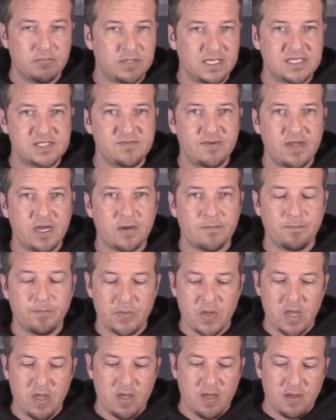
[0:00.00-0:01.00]
That's fair.
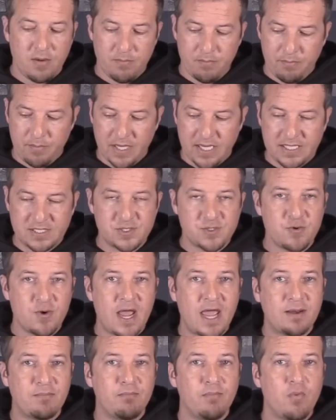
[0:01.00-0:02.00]
But as you
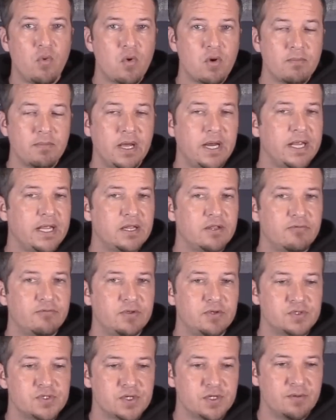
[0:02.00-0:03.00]
add more money in the
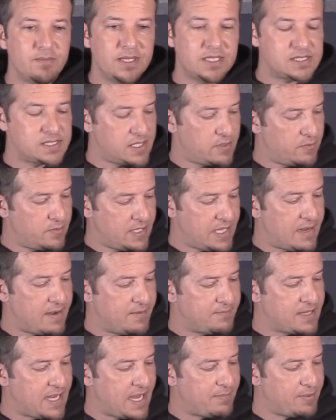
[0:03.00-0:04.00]
future, you may say, well, that,
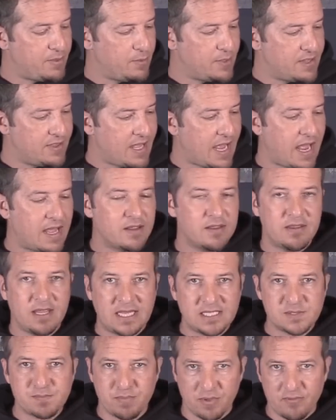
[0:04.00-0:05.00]
I'm happy with that.
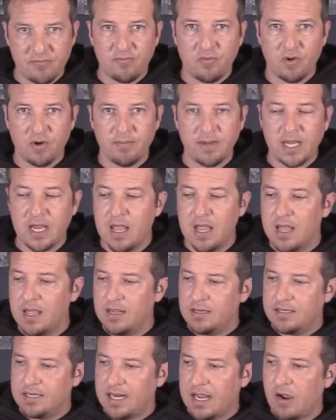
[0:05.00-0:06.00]
That's performing.
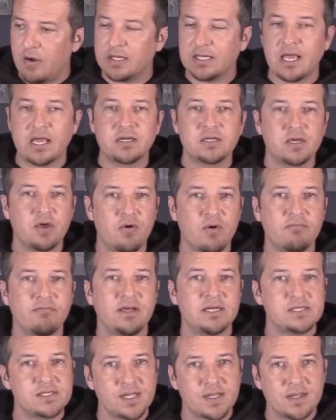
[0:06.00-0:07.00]
Now I'd like to go
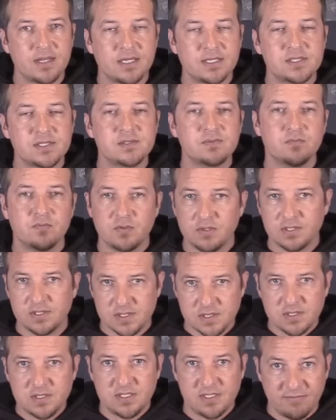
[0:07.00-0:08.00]
invest in this. Well,
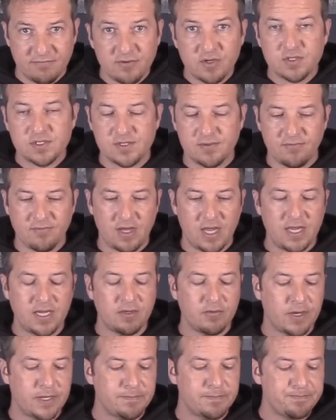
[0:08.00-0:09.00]
that's
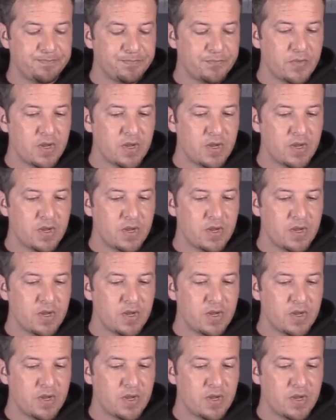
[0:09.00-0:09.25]
diversifying, right?